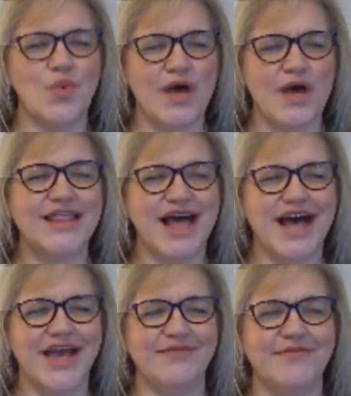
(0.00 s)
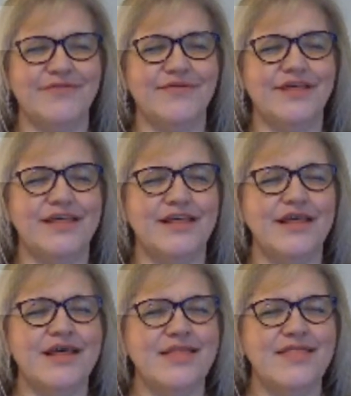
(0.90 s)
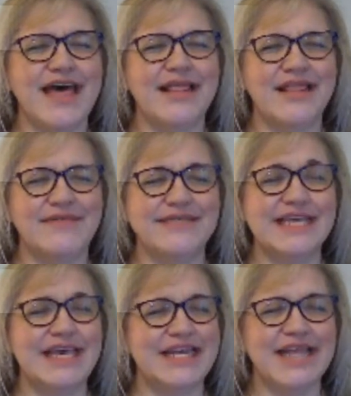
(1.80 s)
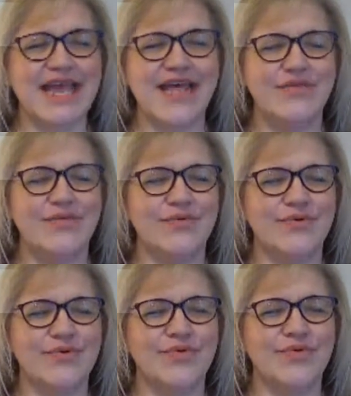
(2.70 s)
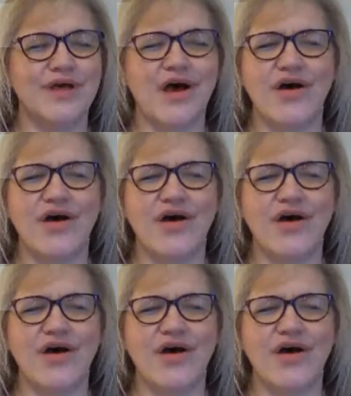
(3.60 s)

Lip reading: one life that lives in and through